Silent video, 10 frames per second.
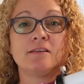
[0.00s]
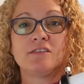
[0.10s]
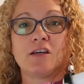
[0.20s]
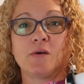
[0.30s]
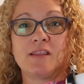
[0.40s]

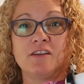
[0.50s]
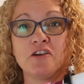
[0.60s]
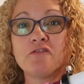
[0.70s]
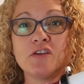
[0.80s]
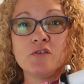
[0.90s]
So in the
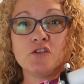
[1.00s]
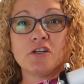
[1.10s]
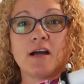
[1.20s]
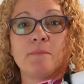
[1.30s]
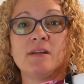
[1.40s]
near
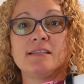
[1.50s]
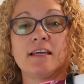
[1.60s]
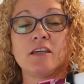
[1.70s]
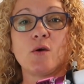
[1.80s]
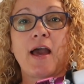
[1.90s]
future, I'm gonna
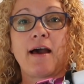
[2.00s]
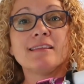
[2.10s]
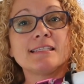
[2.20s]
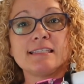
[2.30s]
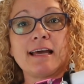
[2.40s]
tell you how
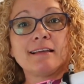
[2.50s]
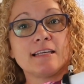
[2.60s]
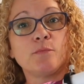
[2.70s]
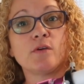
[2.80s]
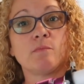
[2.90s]
this stacks
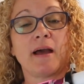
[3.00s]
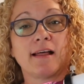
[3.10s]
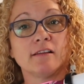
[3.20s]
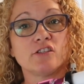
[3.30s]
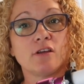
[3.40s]
up with my
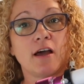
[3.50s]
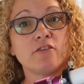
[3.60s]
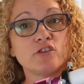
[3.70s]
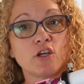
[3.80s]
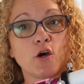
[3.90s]

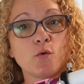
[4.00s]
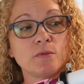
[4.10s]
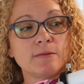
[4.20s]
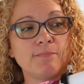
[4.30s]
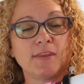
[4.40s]
other
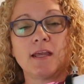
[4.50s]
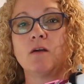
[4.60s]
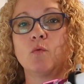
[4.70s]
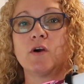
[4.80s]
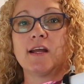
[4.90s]
scopes.
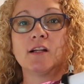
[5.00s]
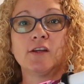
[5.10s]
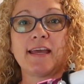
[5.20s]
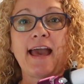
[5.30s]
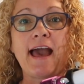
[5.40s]
We're gonna
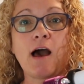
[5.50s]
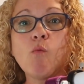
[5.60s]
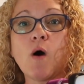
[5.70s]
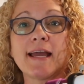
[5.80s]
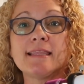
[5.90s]
look at
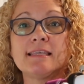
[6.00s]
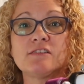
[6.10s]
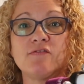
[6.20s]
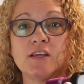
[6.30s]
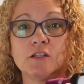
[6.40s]
how wide
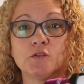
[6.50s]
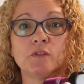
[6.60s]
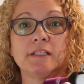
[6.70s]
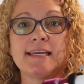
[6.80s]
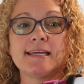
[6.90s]
this field
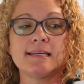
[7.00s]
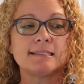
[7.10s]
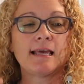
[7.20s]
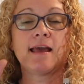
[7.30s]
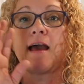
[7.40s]
really is,
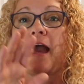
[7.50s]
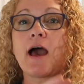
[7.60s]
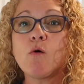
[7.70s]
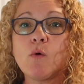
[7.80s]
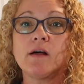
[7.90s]

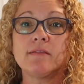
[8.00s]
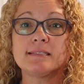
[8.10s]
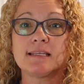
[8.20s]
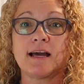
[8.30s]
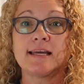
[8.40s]
how well
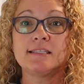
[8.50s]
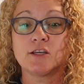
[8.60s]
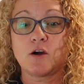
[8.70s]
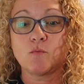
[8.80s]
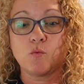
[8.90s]
this guide
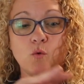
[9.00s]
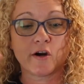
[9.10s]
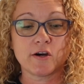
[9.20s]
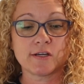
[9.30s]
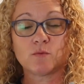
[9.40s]
scope
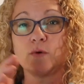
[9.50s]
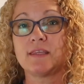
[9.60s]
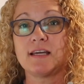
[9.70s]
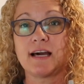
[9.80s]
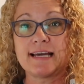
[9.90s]
works with
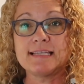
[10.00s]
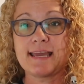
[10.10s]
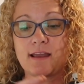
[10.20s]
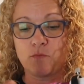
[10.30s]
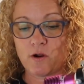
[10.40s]
the guide
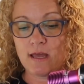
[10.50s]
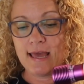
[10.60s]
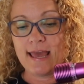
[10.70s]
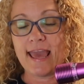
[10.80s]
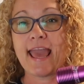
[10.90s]
camera,
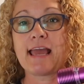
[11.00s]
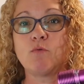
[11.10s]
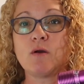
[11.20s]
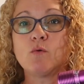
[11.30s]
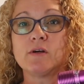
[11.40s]
and
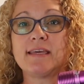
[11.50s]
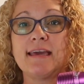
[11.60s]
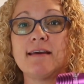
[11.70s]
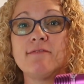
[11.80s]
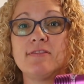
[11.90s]
we will
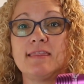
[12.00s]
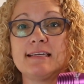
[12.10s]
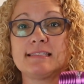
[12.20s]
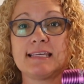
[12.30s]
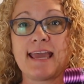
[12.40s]
give
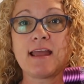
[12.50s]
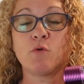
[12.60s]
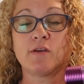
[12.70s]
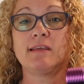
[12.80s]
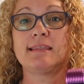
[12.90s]
this
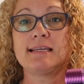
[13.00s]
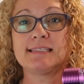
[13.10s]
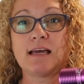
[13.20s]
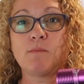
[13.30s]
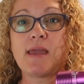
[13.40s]
camera that they
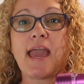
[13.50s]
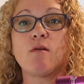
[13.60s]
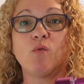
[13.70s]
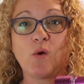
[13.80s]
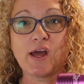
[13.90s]
sent me
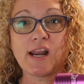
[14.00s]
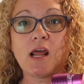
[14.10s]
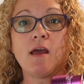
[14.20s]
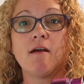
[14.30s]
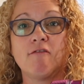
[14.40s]
a
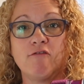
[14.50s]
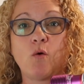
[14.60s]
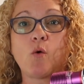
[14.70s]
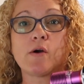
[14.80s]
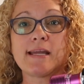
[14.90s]
run
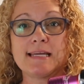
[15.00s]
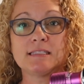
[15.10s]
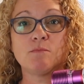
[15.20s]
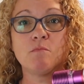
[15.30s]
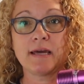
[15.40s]
for
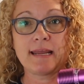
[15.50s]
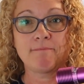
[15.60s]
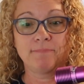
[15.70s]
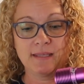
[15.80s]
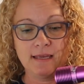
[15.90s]
its money.
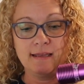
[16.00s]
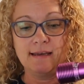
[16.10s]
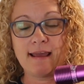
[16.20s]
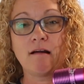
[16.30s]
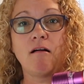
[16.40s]

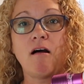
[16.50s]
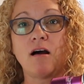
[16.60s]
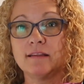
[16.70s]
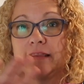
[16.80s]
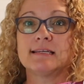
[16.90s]
Now,
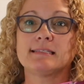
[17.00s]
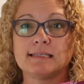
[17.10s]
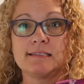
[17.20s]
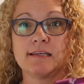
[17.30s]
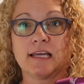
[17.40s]
all of this
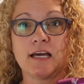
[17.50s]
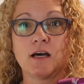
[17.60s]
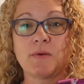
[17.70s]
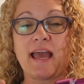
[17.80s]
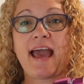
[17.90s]
is gonna
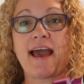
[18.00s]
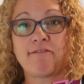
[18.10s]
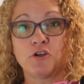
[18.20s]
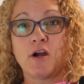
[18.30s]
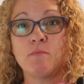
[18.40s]
come
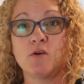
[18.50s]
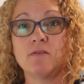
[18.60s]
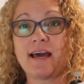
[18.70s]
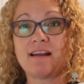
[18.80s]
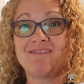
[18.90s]
after I
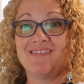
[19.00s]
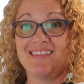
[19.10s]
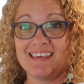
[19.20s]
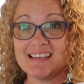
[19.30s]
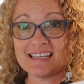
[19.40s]
move out of
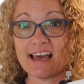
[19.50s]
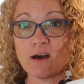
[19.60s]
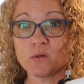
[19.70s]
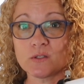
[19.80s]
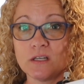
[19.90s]
this
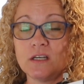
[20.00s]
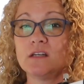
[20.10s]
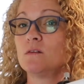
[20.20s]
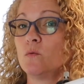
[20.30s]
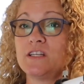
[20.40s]
house,
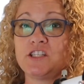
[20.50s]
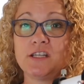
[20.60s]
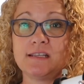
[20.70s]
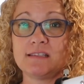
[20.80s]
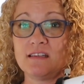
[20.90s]
which
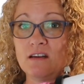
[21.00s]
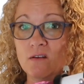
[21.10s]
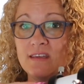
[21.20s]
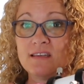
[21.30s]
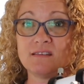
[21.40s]
is, you know,
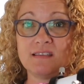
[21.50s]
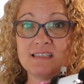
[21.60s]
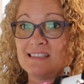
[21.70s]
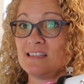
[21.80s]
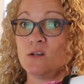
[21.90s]
these,
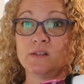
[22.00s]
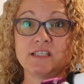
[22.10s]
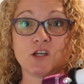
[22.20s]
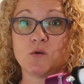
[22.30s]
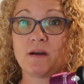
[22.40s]
this is the only
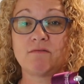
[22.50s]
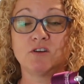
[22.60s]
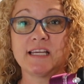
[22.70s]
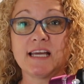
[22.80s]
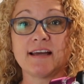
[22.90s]
scope I've
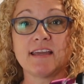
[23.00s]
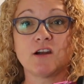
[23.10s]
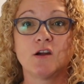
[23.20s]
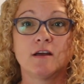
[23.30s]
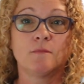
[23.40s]
really got
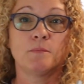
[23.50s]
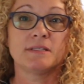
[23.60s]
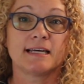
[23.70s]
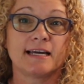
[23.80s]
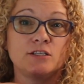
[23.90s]
here.
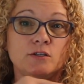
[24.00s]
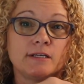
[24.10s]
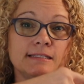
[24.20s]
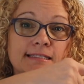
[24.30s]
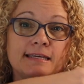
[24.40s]
Besides, you
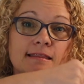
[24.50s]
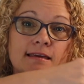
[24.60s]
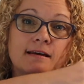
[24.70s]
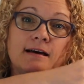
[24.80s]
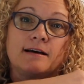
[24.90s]
can see
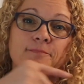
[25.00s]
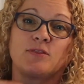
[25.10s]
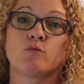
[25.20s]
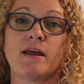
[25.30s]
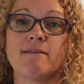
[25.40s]
the, uh,
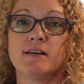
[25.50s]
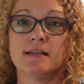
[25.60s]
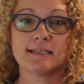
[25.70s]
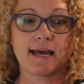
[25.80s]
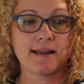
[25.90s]
the Raven
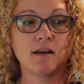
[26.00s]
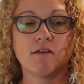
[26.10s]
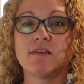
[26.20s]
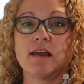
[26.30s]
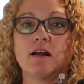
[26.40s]
is hiding
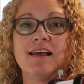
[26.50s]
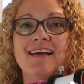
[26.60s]
over there.